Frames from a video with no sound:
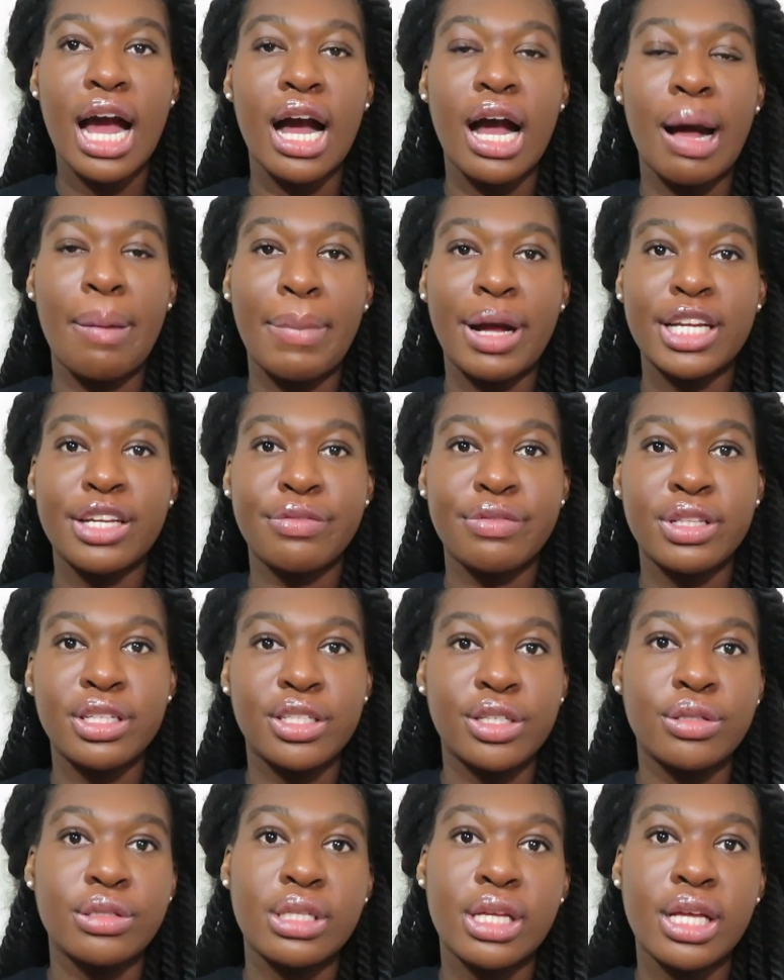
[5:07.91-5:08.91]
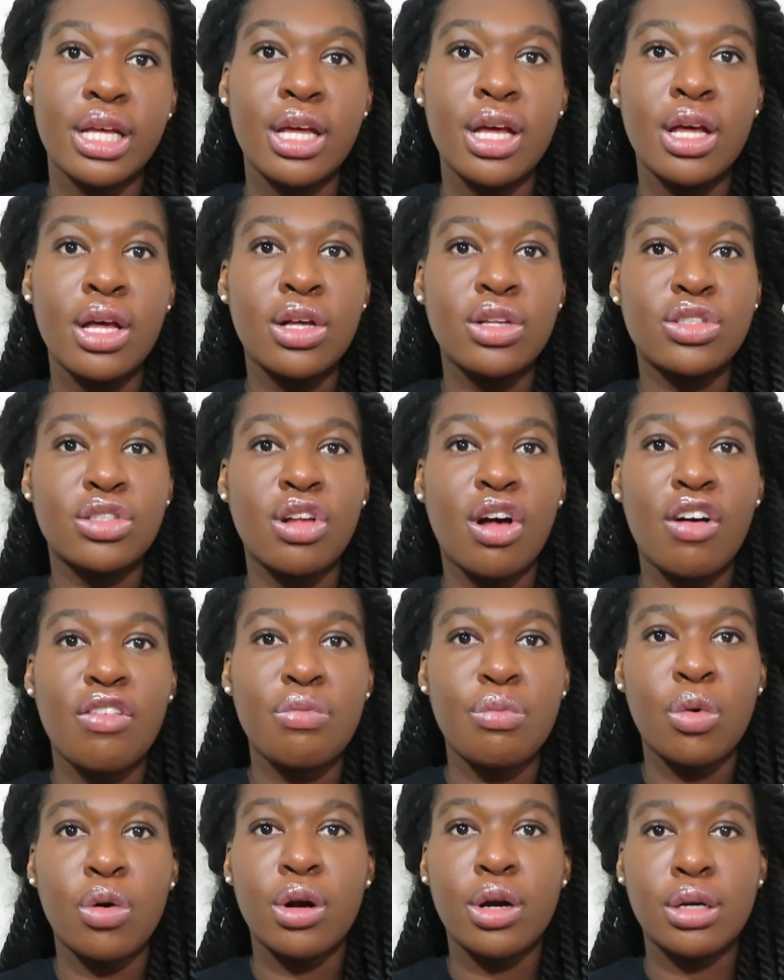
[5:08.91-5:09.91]
Um, I didn't really use it
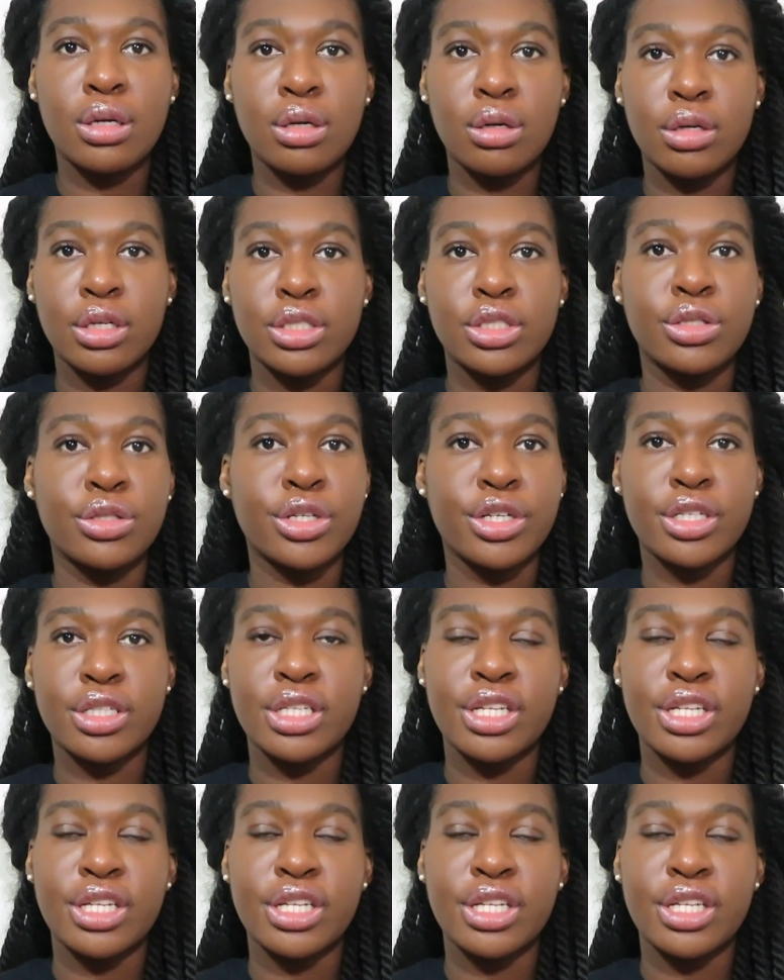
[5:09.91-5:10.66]
sophomore or junior,